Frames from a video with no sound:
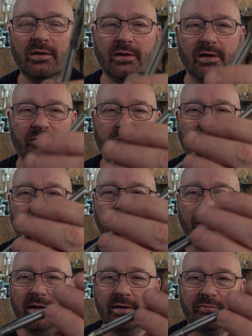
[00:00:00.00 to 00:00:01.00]
that I've
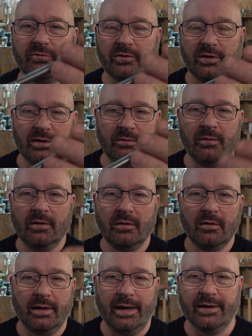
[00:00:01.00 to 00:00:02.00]
handmade for the
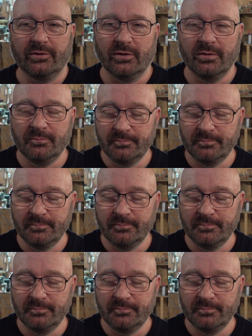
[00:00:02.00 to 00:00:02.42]
adder?